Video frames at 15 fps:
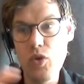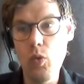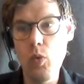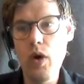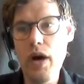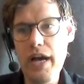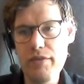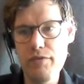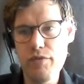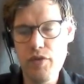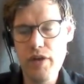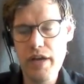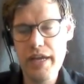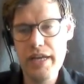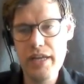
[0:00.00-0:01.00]
a wide
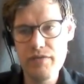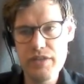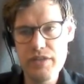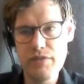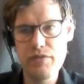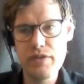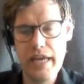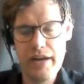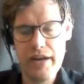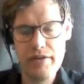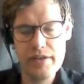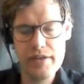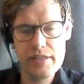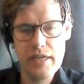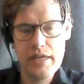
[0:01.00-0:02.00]
variety of different
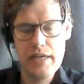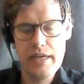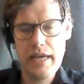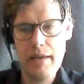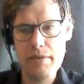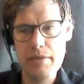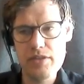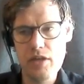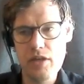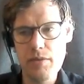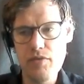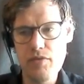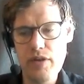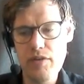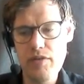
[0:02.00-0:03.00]
areas, and it's going to
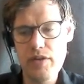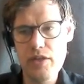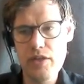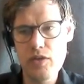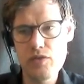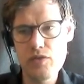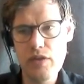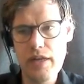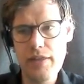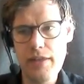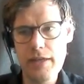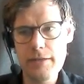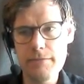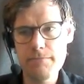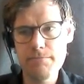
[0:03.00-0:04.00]
be really, really useful, I
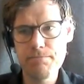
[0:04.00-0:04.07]
think.